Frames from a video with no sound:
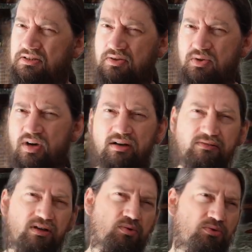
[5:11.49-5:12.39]
So you kind
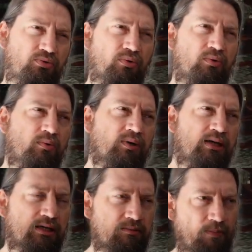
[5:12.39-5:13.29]
of go through
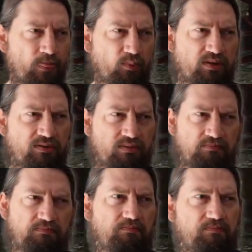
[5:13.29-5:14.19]
with
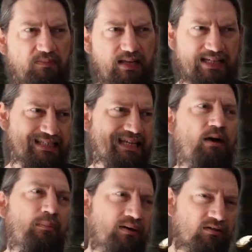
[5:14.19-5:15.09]
a
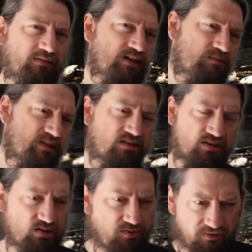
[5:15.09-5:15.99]
set amount of
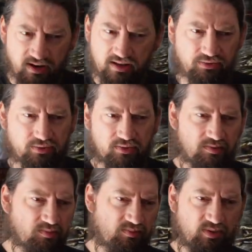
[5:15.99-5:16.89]
enemies, you fight through
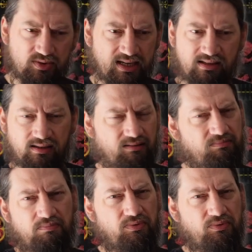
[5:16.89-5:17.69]
them, you take like